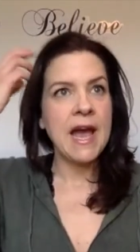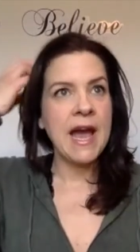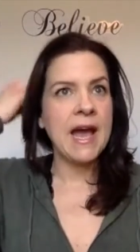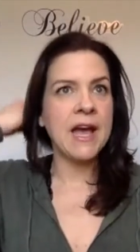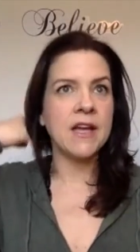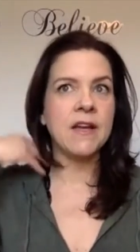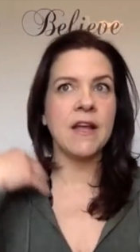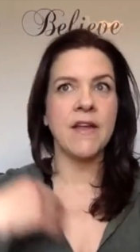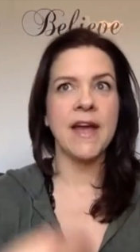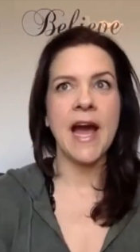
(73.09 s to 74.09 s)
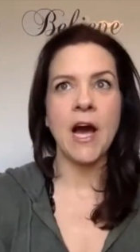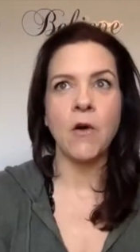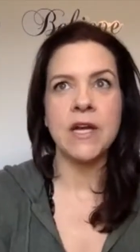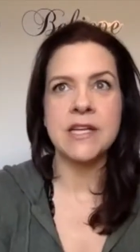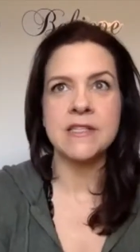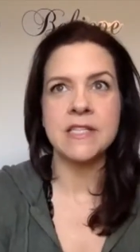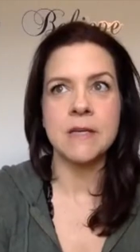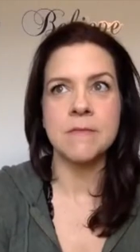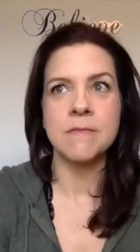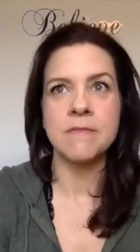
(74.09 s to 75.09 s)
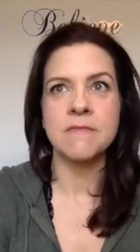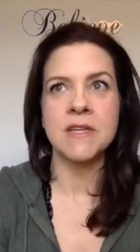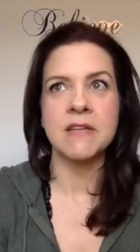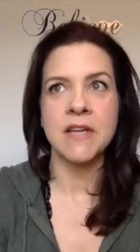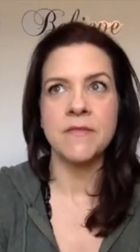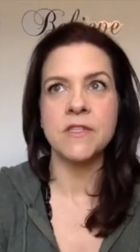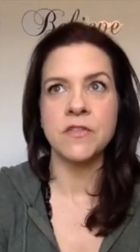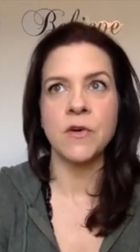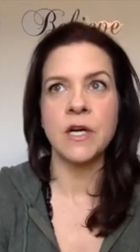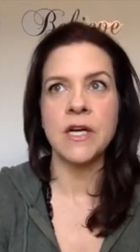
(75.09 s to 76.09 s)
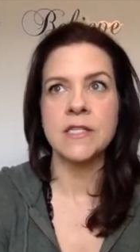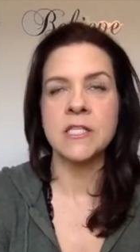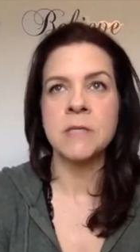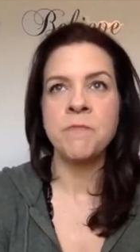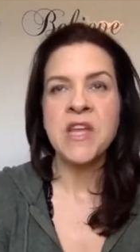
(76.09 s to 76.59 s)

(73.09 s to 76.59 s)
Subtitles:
And like, how can it seem like life is for us?